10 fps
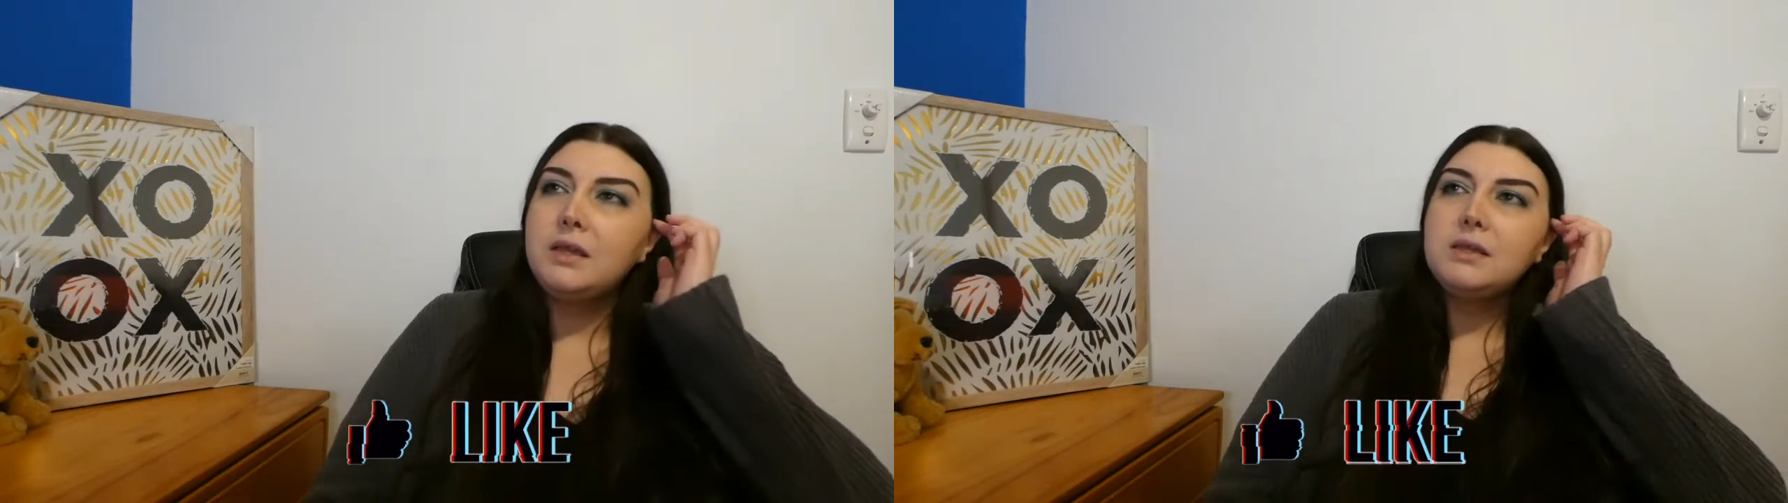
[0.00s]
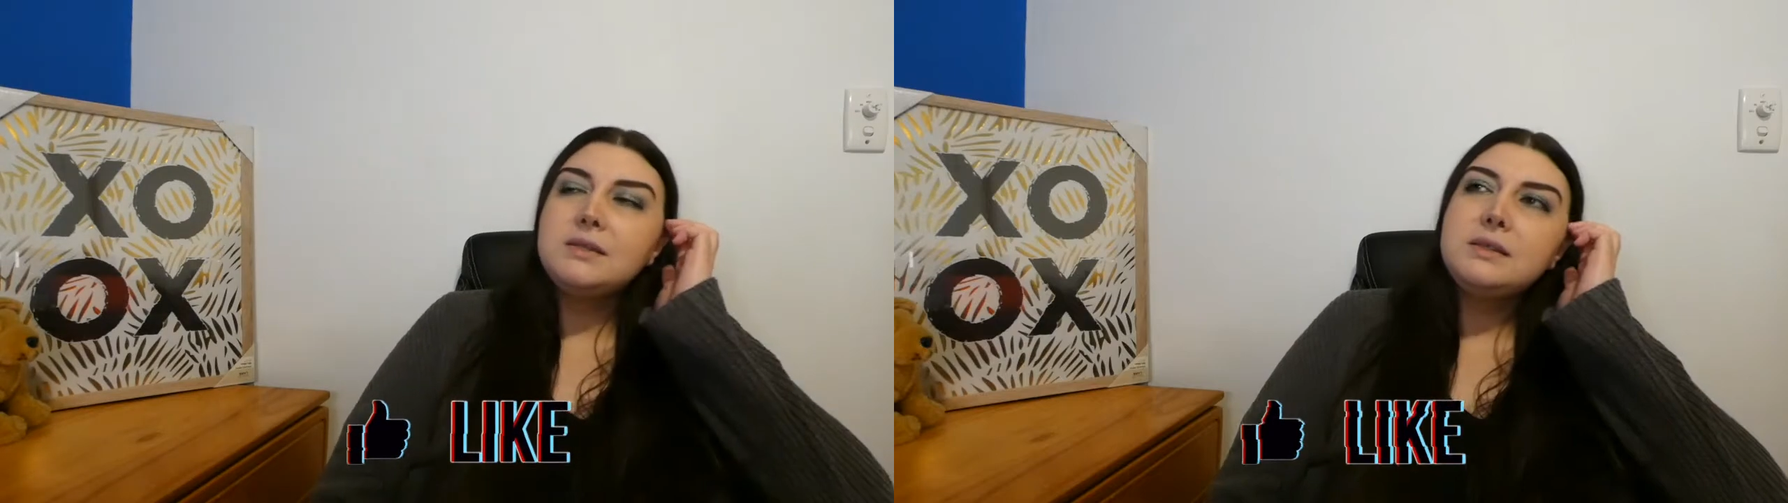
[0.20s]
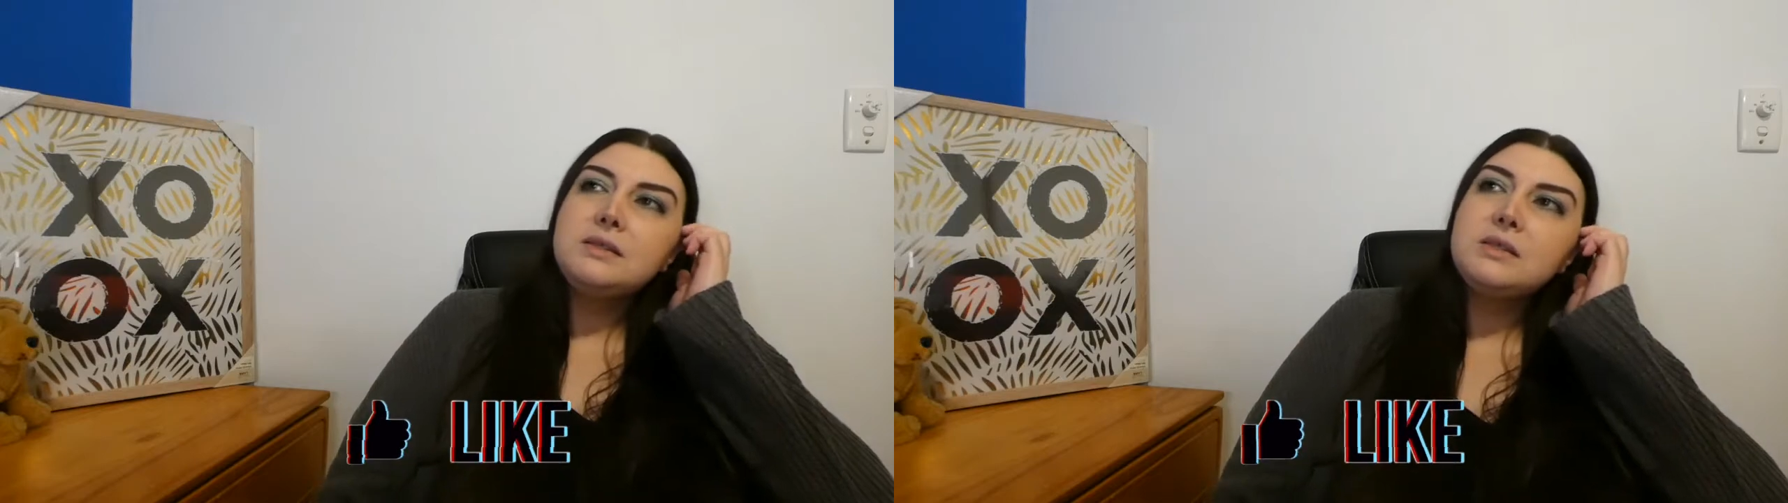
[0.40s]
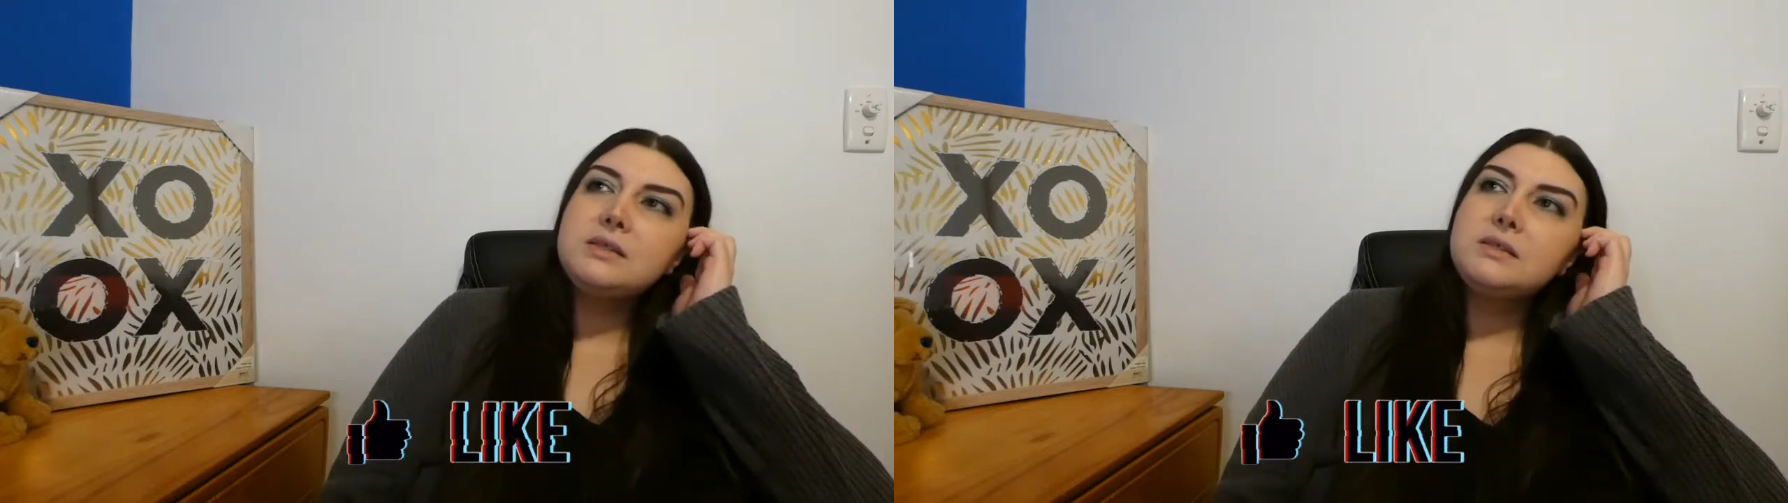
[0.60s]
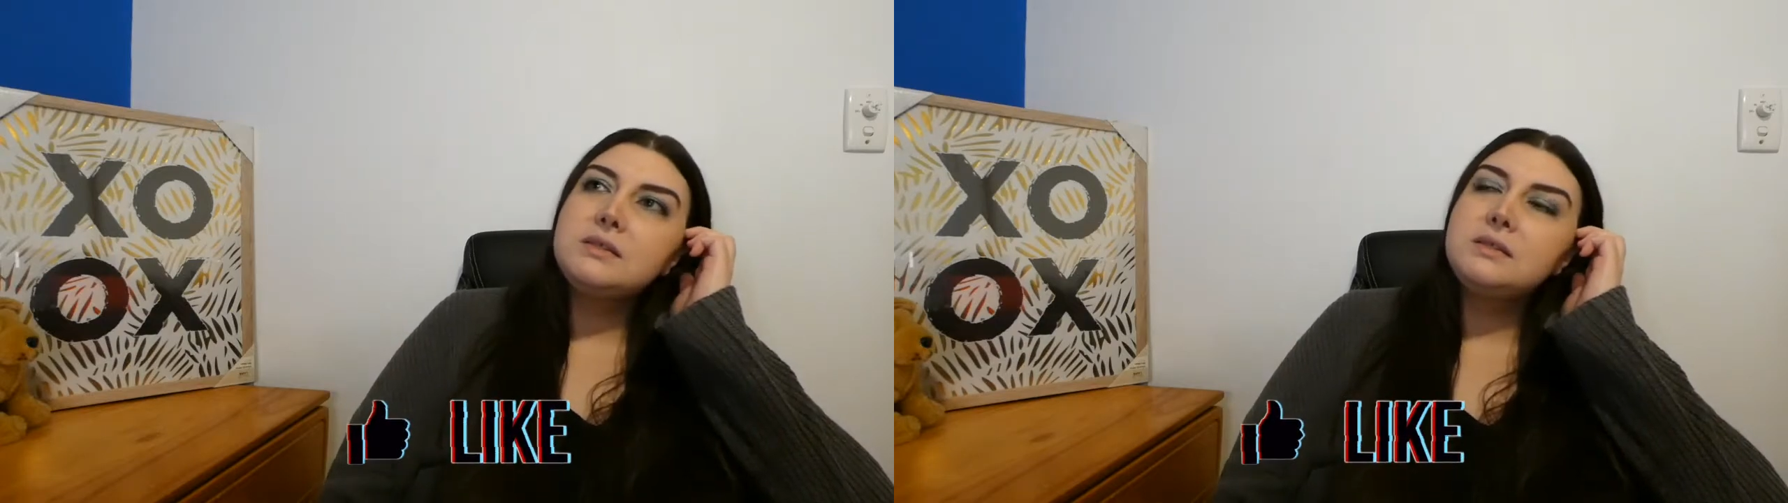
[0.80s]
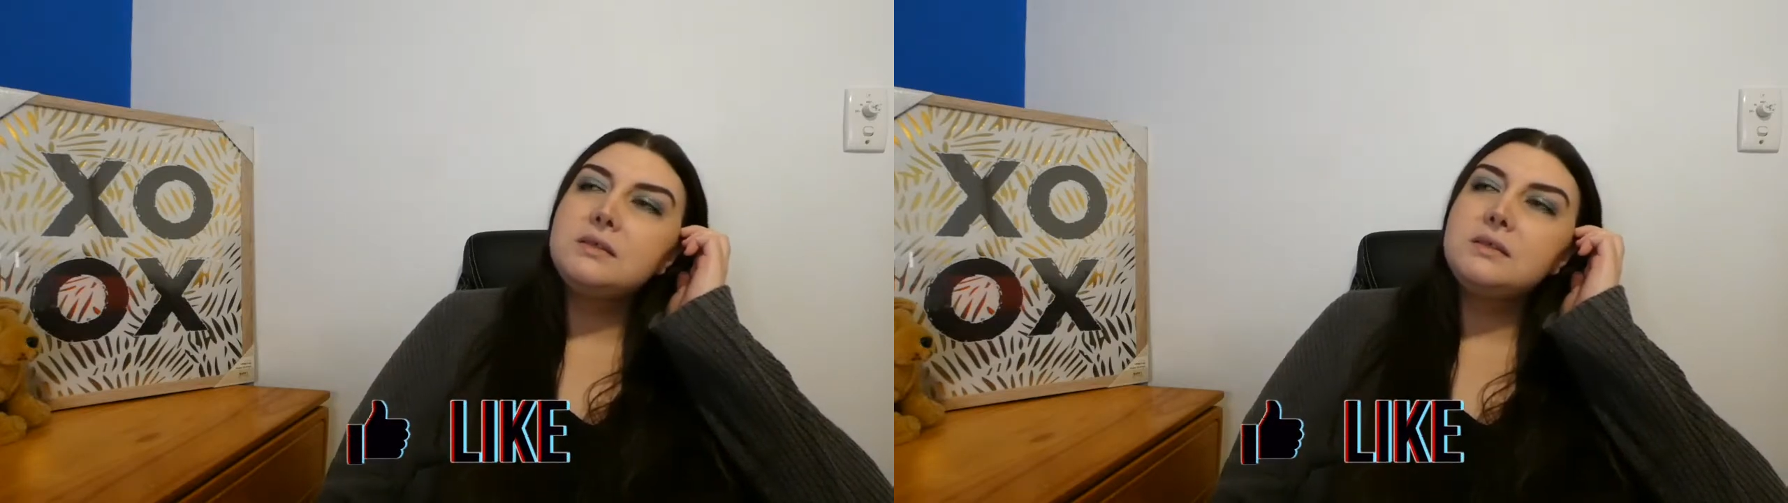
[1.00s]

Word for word: it's just,